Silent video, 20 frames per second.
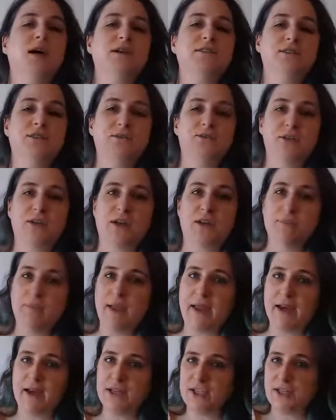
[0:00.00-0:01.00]
So if you can
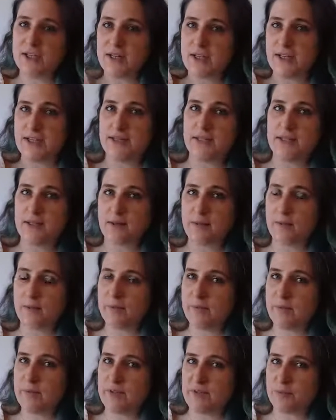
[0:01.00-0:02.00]
manage to get to
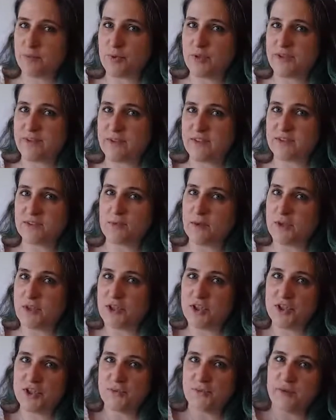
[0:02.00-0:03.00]
his previous
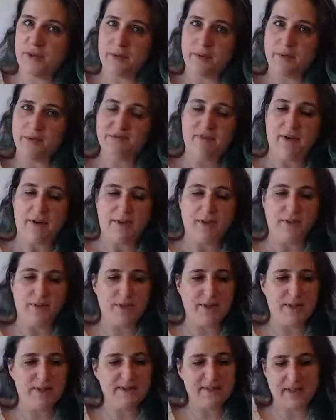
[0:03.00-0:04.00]
ones, you should be able to find the
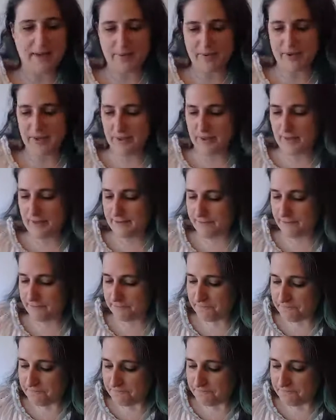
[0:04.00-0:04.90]
one that's happening live.